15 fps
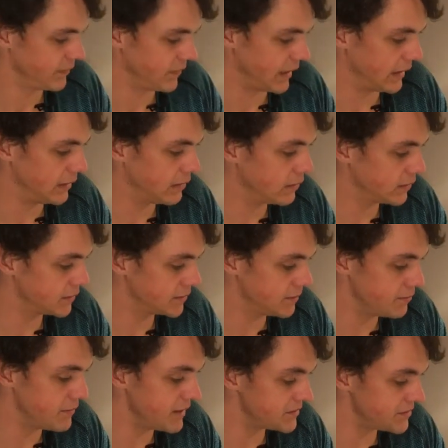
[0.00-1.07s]
He
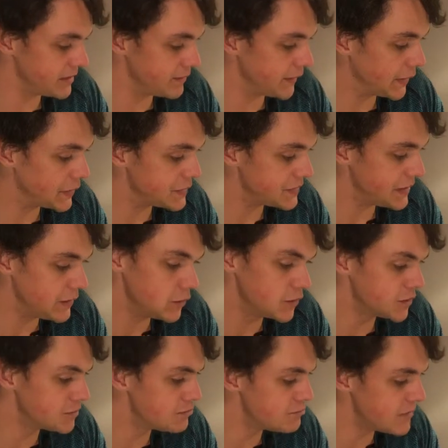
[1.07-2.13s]
looked messy because he
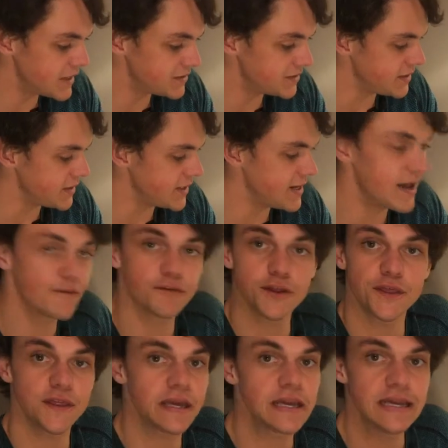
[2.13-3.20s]
was messy in
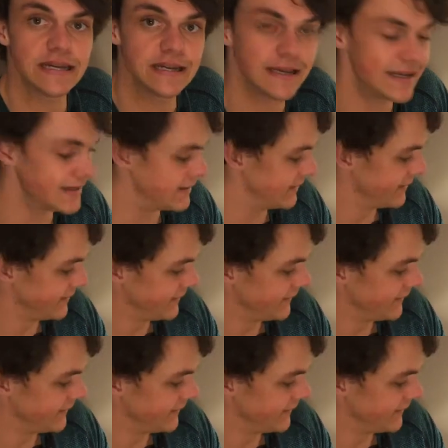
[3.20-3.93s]
everything he did.